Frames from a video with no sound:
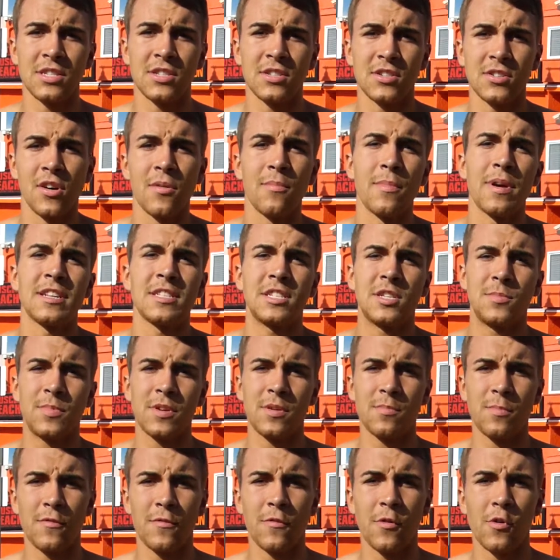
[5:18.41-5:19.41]
It's not meant to
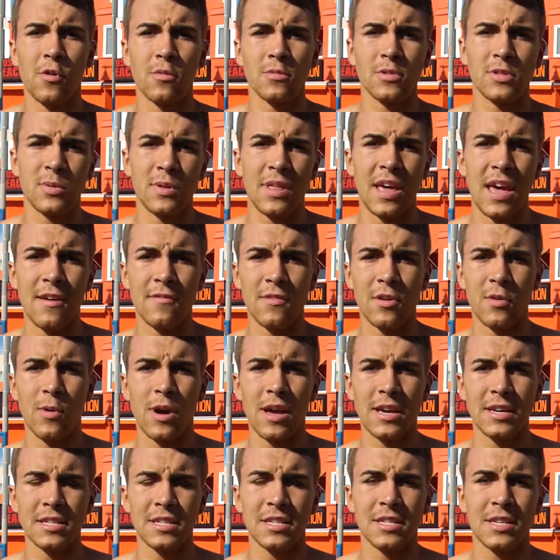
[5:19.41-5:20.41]
be performed with heavy
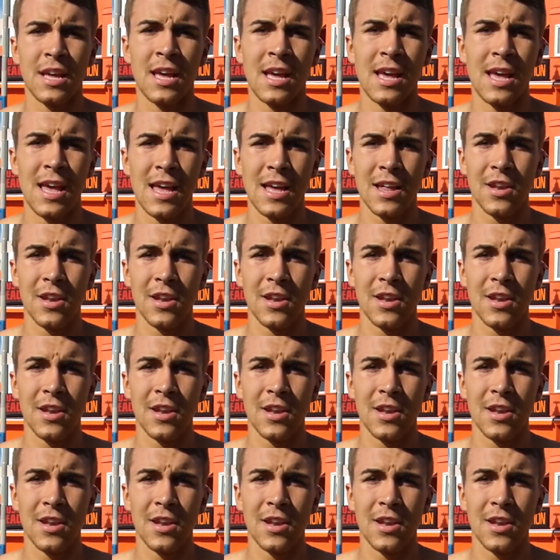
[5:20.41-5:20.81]
weights.